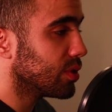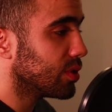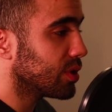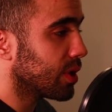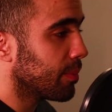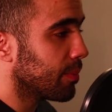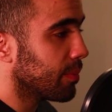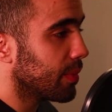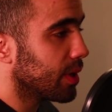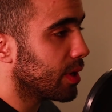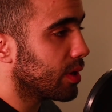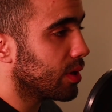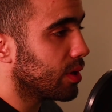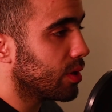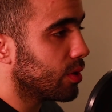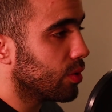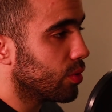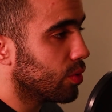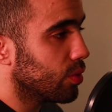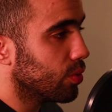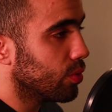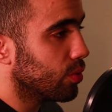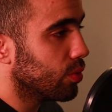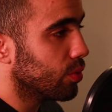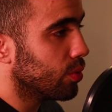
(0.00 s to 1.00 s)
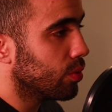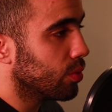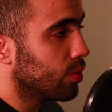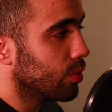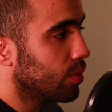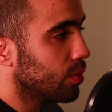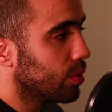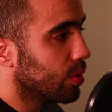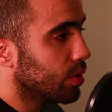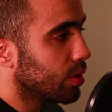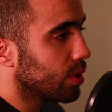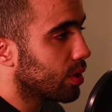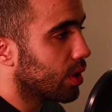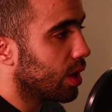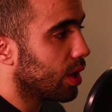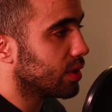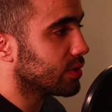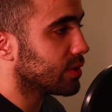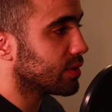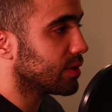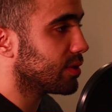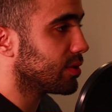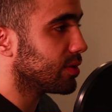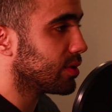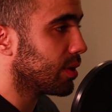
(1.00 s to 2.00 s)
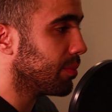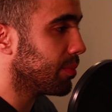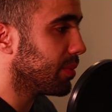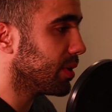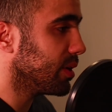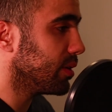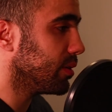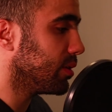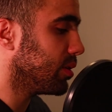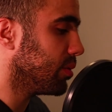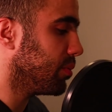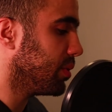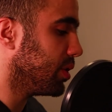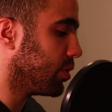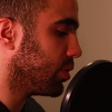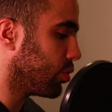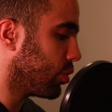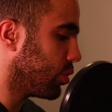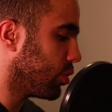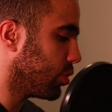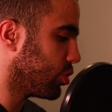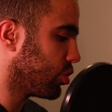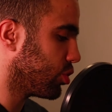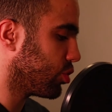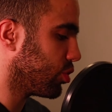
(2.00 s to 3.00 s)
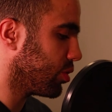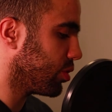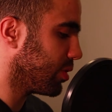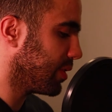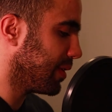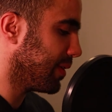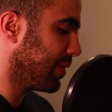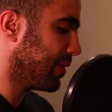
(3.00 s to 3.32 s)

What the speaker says: Somebody who causes somebody to be tortured